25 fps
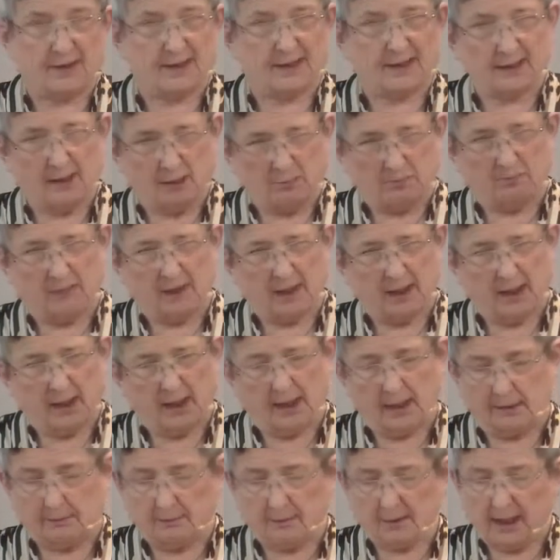
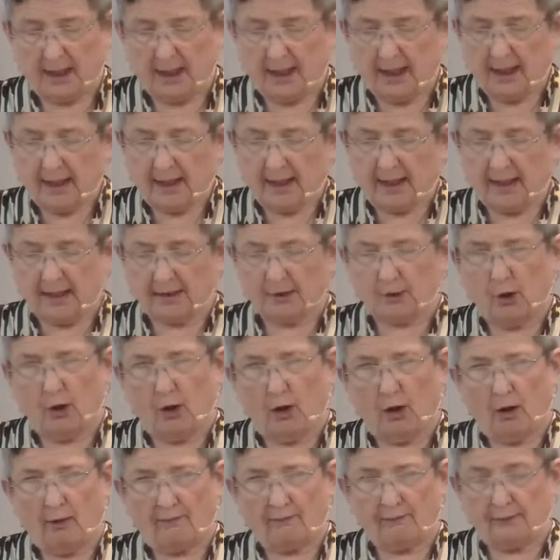sometimes in
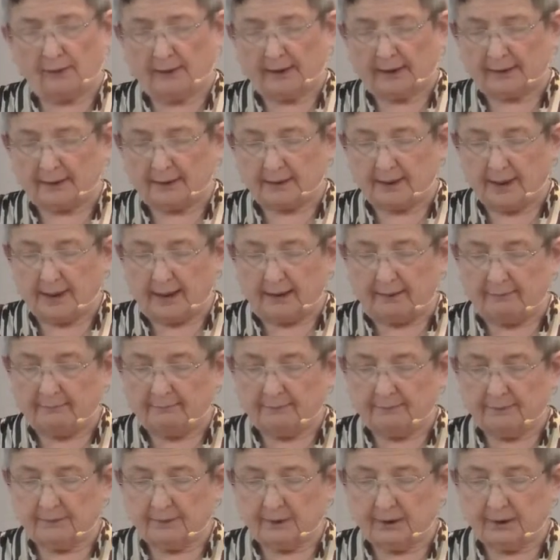offering love